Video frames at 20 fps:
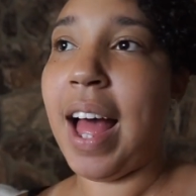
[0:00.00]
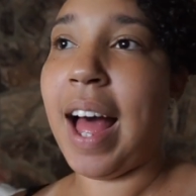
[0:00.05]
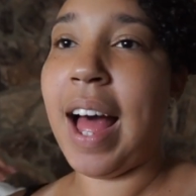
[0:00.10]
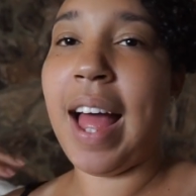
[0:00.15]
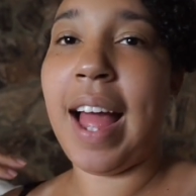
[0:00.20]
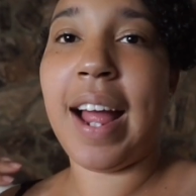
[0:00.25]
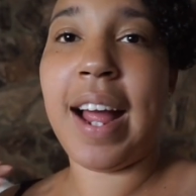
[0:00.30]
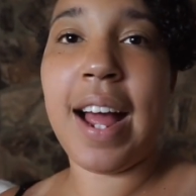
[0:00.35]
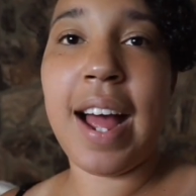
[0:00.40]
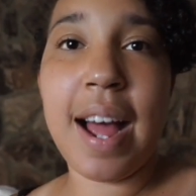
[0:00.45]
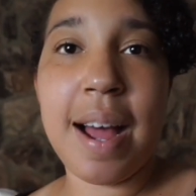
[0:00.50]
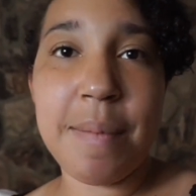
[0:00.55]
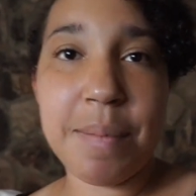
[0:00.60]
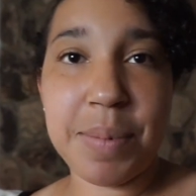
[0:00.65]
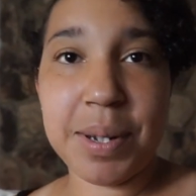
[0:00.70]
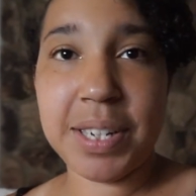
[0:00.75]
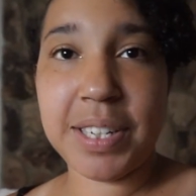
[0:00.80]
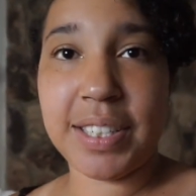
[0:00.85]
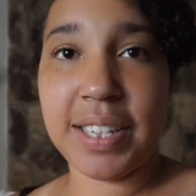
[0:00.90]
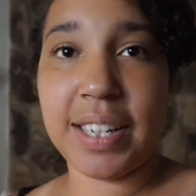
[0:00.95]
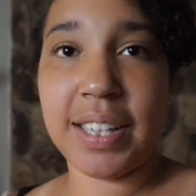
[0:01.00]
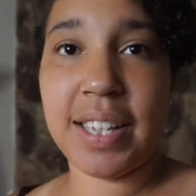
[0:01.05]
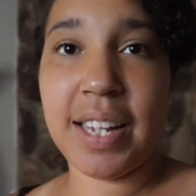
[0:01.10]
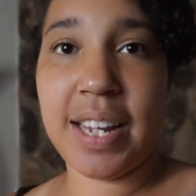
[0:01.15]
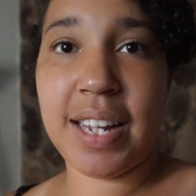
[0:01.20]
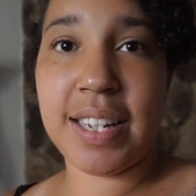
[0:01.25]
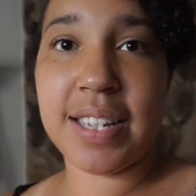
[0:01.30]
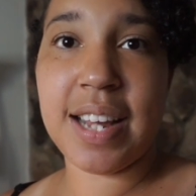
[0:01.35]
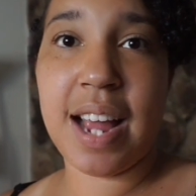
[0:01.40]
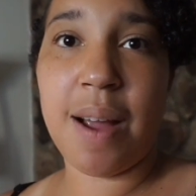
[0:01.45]
I accomplished the
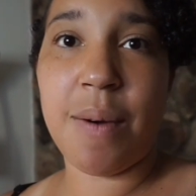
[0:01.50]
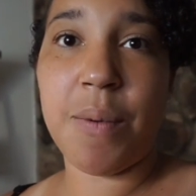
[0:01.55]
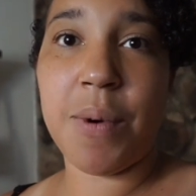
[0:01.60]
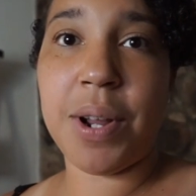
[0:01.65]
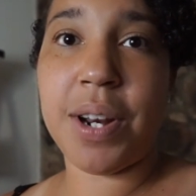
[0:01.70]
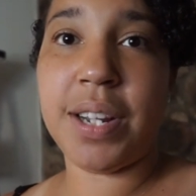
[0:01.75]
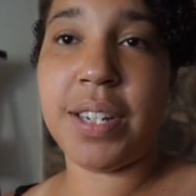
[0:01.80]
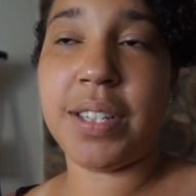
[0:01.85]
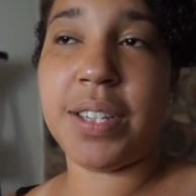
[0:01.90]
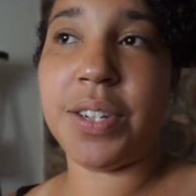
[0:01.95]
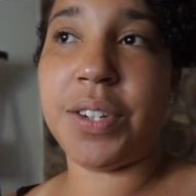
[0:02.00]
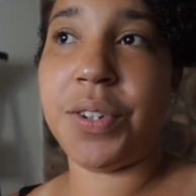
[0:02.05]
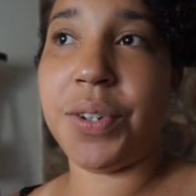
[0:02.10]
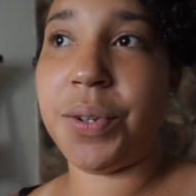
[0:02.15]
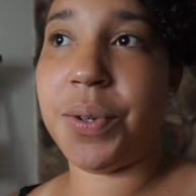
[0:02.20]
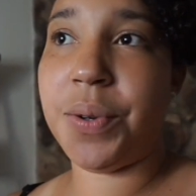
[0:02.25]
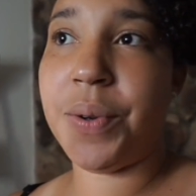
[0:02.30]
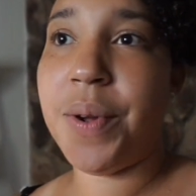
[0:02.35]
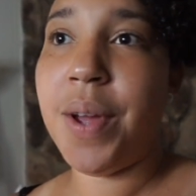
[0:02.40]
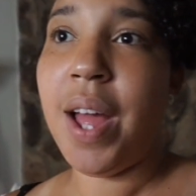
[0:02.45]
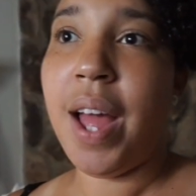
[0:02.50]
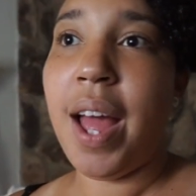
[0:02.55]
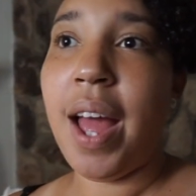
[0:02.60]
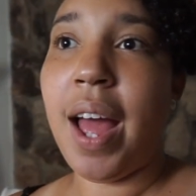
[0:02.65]
things I wanted to do.